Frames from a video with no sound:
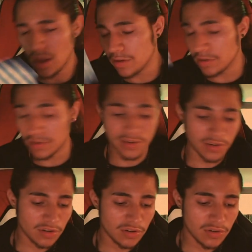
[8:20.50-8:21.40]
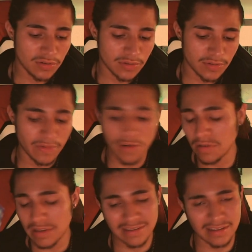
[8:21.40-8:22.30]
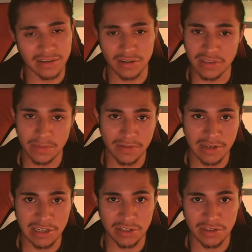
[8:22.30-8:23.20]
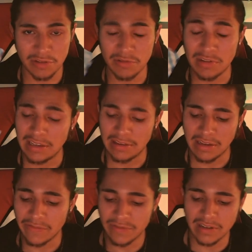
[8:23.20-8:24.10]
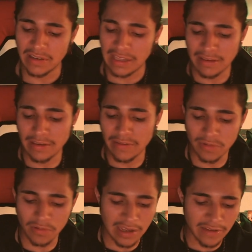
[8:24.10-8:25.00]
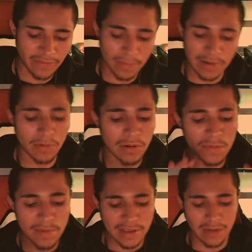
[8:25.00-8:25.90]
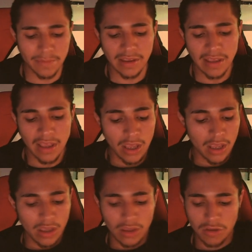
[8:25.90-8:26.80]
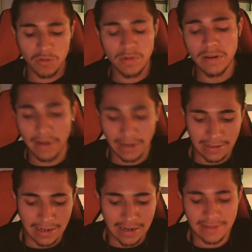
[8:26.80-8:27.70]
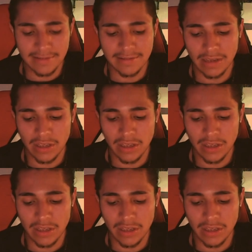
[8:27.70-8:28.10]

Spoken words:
you're too focused in your inspiration. You need love to, like, live your life. But what will be coming, you'll be recognized.